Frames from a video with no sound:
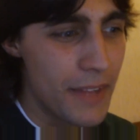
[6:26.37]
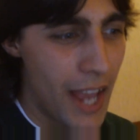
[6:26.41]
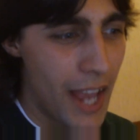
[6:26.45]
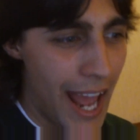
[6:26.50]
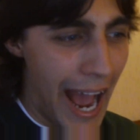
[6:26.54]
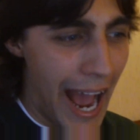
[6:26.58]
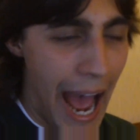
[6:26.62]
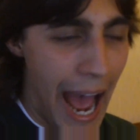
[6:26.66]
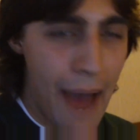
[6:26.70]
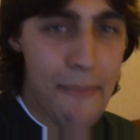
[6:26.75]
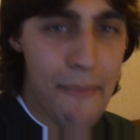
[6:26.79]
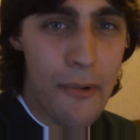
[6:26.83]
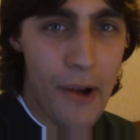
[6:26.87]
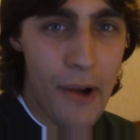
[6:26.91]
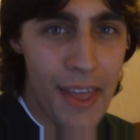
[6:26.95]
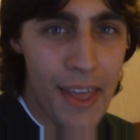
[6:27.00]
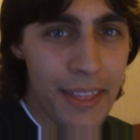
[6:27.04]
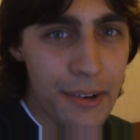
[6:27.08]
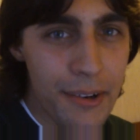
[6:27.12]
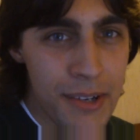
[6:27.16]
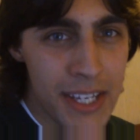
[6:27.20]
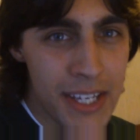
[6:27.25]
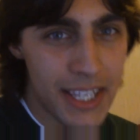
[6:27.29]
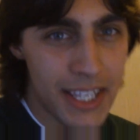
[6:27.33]
I'm
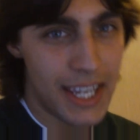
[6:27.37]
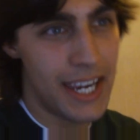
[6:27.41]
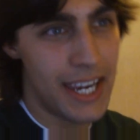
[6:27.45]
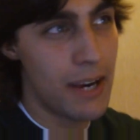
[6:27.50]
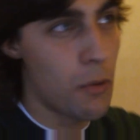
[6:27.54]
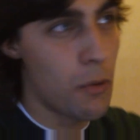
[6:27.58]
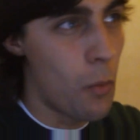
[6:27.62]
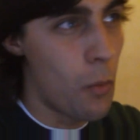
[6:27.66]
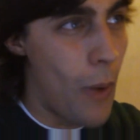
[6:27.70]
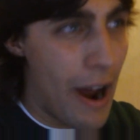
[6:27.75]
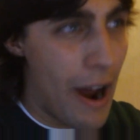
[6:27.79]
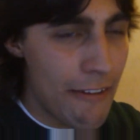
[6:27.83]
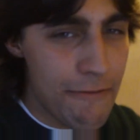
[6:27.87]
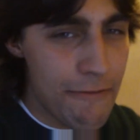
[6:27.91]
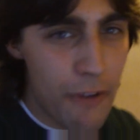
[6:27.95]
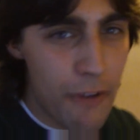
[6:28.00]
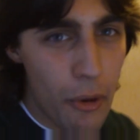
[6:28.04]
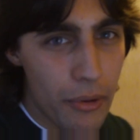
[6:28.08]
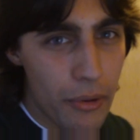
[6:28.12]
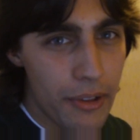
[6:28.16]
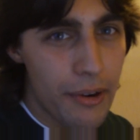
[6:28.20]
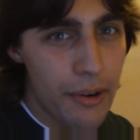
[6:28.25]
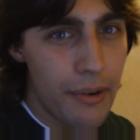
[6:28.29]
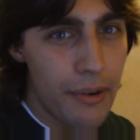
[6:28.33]
rendering in one
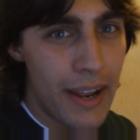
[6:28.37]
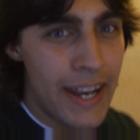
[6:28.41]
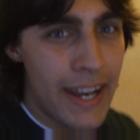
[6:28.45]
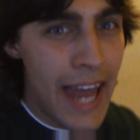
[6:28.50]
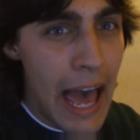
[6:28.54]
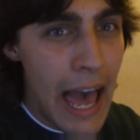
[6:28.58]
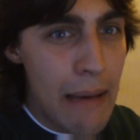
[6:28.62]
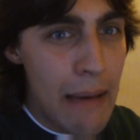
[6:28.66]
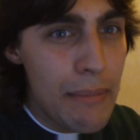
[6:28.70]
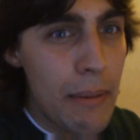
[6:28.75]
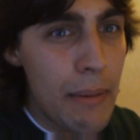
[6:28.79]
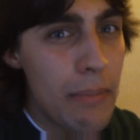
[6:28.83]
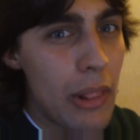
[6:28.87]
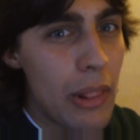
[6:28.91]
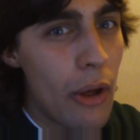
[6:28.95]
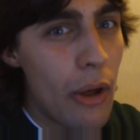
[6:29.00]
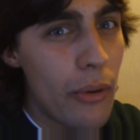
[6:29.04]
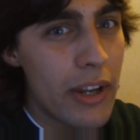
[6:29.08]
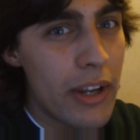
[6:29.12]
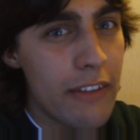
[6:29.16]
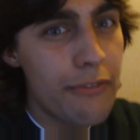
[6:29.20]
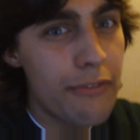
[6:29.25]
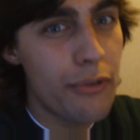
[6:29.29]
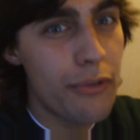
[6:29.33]
folder and I'm
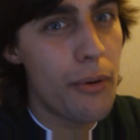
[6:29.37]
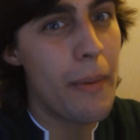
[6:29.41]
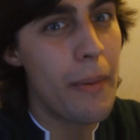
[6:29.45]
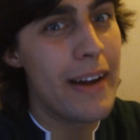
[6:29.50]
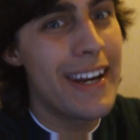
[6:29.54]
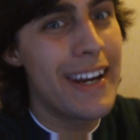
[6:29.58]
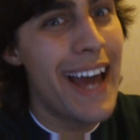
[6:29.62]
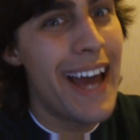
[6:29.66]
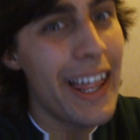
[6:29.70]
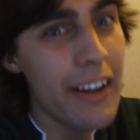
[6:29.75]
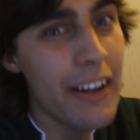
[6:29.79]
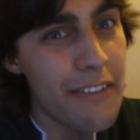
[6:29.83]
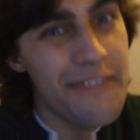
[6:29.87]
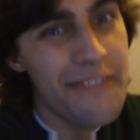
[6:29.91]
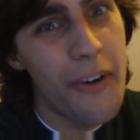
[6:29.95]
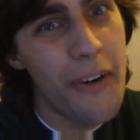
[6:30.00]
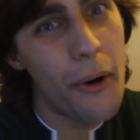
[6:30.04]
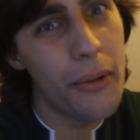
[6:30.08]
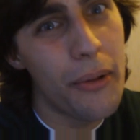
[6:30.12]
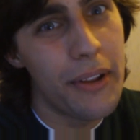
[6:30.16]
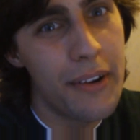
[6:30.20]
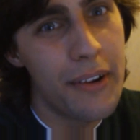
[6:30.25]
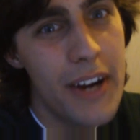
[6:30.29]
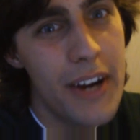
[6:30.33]
uploading from another
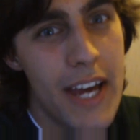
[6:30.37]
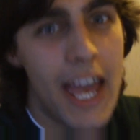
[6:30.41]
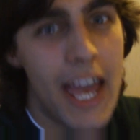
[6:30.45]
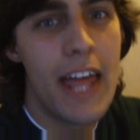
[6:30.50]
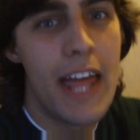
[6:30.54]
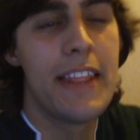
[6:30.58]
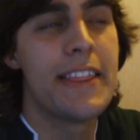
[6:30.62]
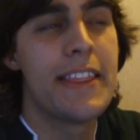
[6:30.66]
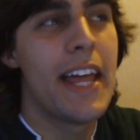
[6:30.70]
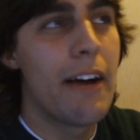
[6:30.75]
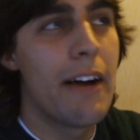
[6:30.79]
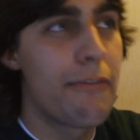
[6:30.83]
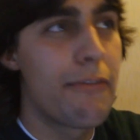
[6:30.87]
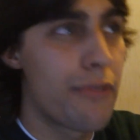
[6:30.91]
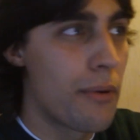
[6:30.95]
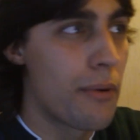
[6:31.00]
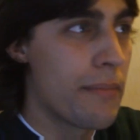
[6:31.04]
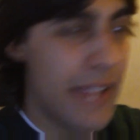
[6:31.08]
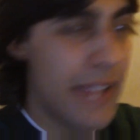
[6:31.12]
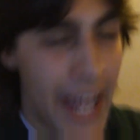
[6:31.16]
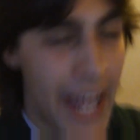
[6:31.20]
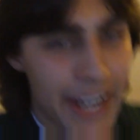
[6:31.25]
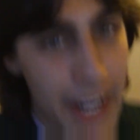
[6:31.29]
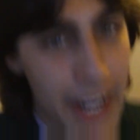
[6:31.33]
folder. And that from
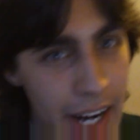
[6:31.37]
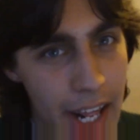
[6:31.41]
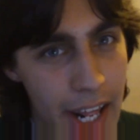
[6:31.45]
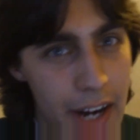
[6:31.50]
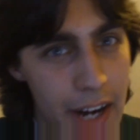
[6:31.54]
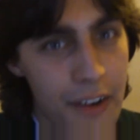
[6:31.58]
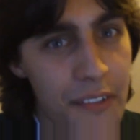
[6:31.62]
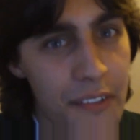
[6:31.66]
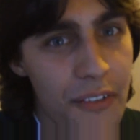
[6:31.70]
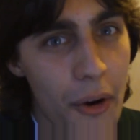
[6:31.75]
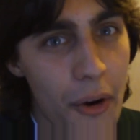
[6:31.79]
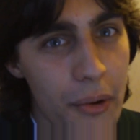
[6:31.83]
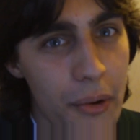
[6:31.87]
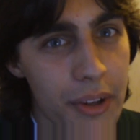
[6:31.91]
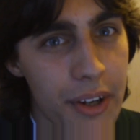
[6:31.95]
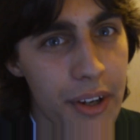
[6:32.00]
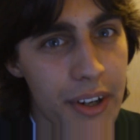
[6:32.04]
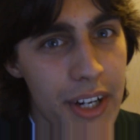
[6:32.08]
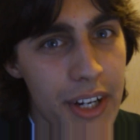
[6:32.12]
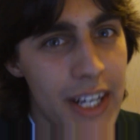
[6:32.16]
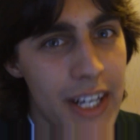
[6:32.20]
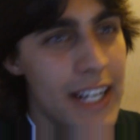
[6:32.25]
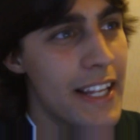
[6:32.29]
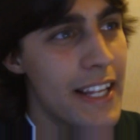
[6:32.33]
that another folder,
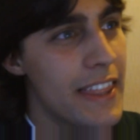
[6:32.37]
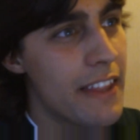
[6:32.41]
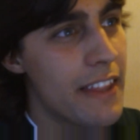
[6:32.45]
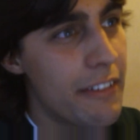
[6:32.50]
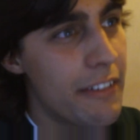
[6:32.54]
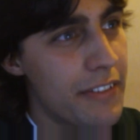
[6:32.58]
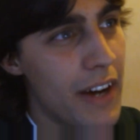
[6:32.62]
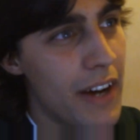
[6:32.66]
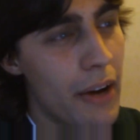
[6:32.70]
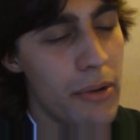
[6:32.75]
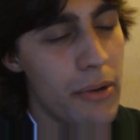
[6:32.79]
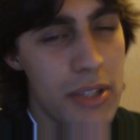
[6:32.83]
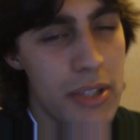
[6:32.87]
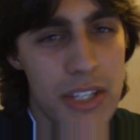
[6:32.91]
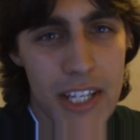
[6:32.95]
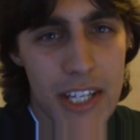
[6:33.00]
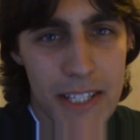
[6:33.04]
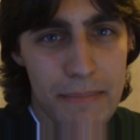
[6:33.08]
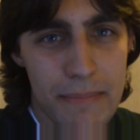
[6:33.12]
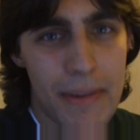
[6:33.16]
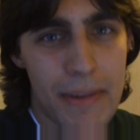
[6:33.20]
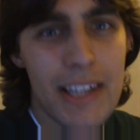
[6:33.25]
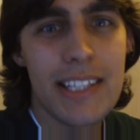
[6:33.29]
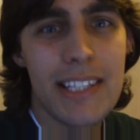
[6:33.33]
the file is just
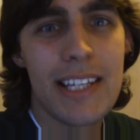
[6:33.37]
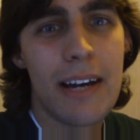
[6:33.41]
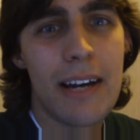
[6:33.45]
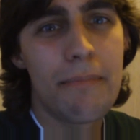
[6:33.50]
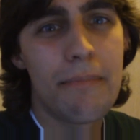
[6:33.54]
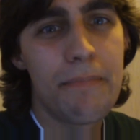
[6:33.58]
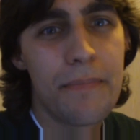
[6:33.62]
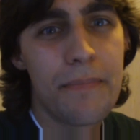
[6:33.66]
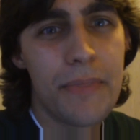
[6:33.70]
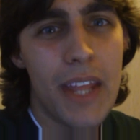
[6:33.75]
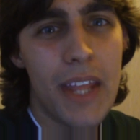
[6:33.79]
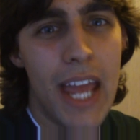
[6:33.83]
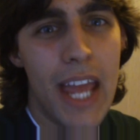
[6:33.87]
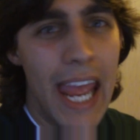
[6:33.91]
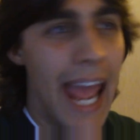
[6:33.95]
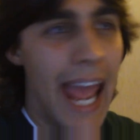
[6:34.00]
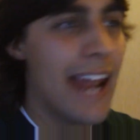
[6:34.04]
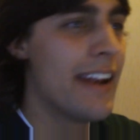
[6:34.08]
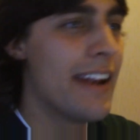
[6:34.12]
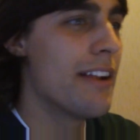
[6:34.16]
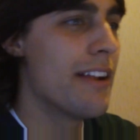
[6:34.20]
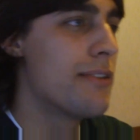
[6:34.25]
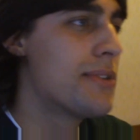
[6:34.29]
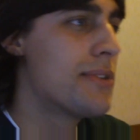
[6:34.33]
messed up. And
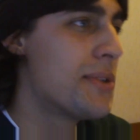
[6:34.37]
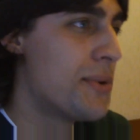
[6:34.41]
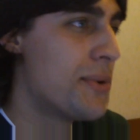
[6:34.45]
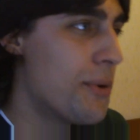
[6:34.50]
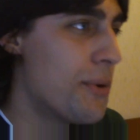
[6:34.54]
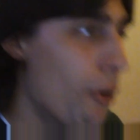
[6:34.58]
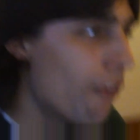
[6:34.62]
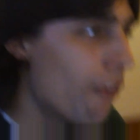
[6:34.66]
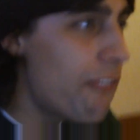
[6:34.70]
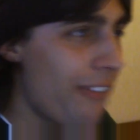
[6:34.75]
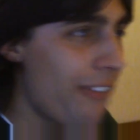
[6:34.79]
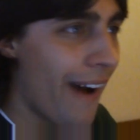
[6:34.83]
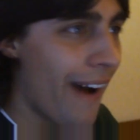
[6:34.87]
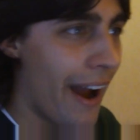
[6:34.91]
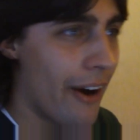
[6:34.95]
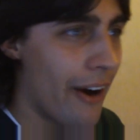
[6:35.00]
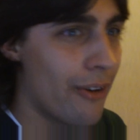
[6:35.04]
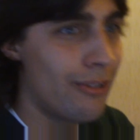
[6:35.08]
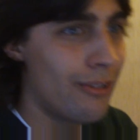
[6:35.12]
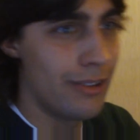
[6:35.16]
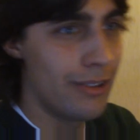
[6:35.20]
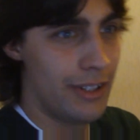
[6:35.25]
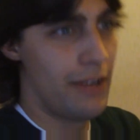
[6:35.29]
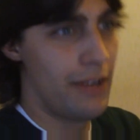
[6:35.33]
the true
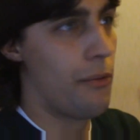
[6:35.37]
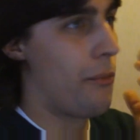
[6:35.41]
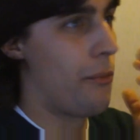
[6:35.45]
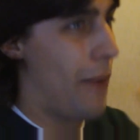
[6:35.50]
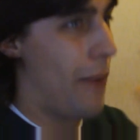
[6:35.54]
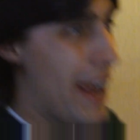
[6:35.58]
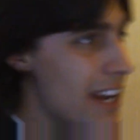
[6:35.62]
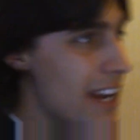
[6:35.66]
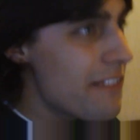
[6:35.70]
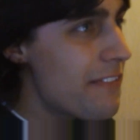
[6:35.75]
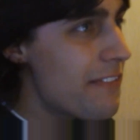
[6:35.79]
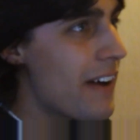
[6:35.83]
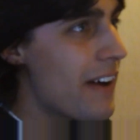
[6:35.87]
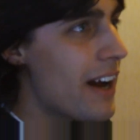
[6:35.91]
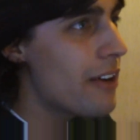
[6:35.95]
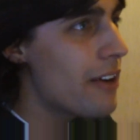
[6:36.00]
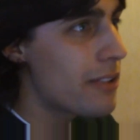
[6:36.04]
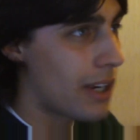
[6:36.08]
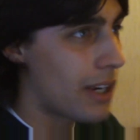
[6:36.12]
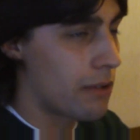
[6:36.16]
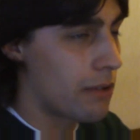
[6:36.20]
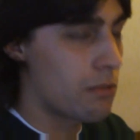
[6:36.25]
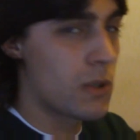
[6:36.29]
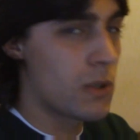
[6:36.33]
file ready file
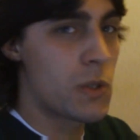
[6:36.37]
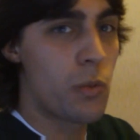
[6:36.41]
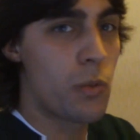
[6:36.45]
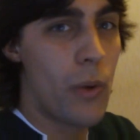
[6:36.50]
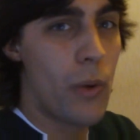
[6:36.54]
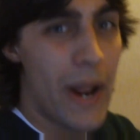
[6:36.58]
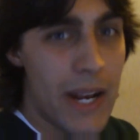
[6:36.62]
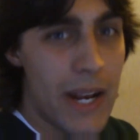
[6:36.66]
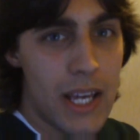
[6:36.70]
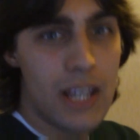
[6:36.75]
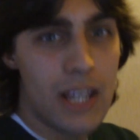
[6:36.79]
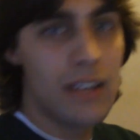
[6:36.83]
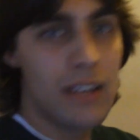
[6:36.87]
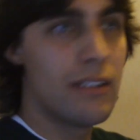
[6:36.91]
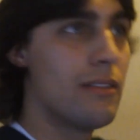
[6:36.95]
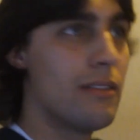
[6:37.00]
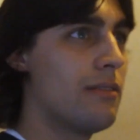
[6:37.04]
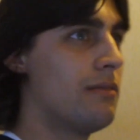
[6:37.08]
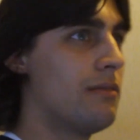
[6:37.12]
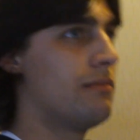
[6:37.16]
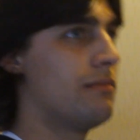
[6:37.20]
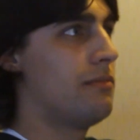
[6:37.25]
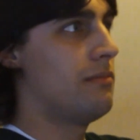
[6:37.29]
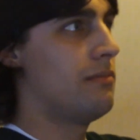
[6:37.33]
that was ready
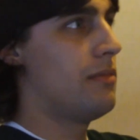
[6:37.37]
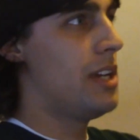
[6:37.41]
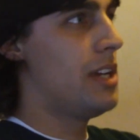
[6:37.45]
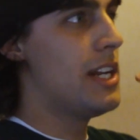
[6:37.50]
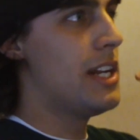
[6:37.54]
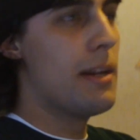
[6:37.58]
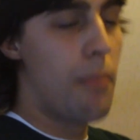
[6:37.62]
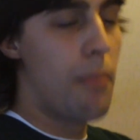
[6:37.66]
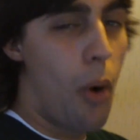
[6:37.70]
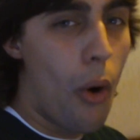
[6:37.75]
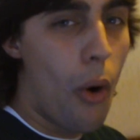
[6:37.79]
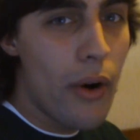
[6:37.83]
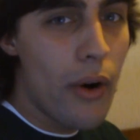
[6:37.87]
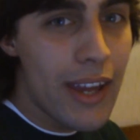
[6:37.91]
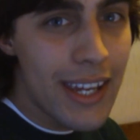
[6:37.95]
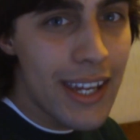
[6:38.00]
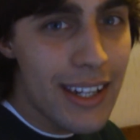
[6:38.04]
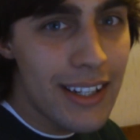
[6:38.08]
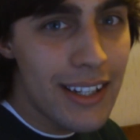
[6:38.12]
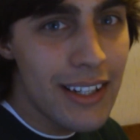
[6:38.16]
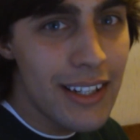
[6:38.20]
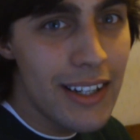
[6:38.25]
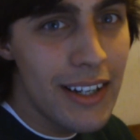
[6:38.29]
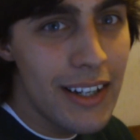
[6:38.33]
in the morning
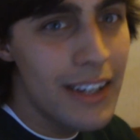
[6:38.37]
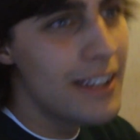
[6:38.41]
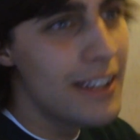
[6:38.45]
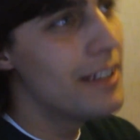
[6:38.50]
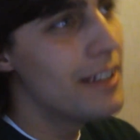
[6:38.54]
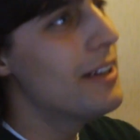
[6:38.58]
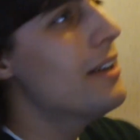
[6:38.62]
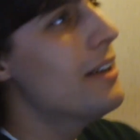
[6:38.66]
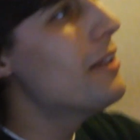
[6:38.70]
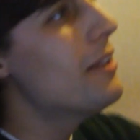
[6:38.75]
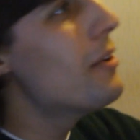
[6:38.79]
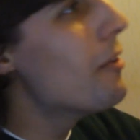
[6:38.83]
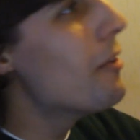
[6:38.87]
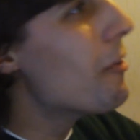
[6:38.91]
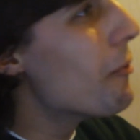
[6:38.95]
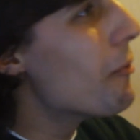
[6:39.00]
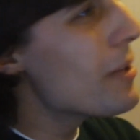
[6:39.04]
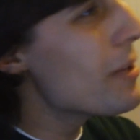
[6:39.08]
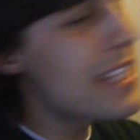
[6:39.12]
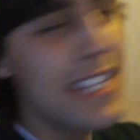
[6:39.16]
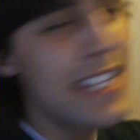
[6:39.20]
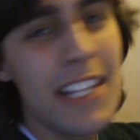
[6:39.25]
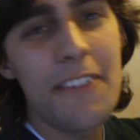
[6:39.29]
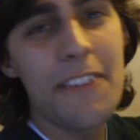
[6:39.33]

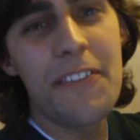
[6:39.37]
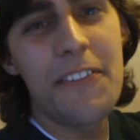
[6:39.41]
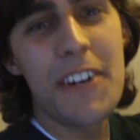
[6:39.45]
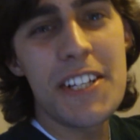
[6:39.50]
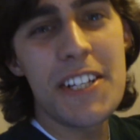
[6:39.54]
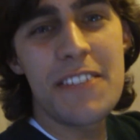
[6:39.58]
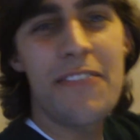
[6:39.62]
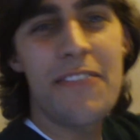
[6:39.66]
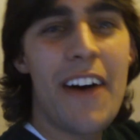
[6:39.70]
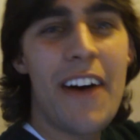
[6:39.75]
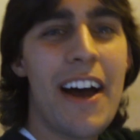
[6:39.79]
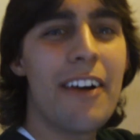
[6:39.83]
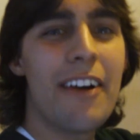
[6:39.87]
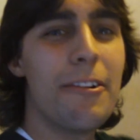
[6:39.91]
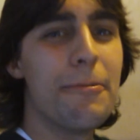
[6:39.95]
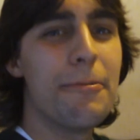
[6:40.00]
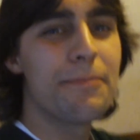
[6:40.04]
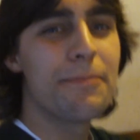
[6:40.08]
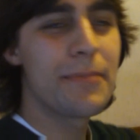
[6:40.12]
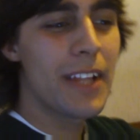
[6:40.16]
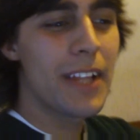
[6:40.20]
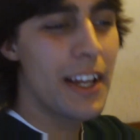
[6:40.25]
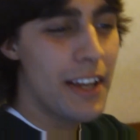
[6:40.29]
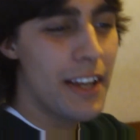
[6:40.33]
was in the first file,
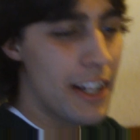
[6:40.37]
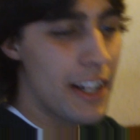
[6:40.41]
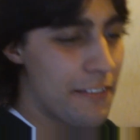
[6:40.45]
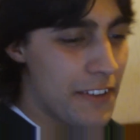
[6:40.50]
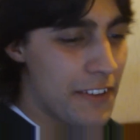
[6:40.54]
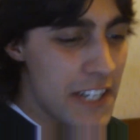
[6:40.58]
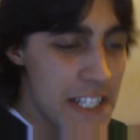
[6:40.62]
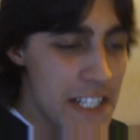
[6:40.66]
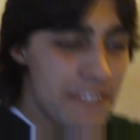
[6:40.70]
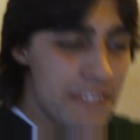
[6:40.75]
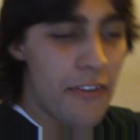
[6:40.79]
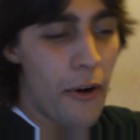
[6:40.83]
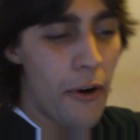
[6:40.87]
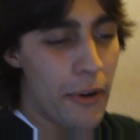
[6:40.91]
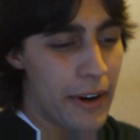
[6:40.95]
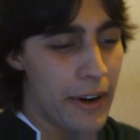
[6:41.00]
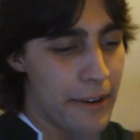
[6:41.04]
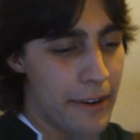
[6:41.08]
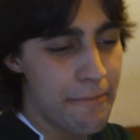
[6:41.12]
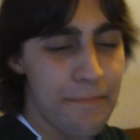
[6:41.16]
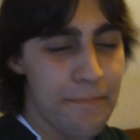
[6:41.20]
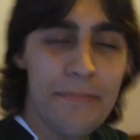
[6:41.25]
in the first folder.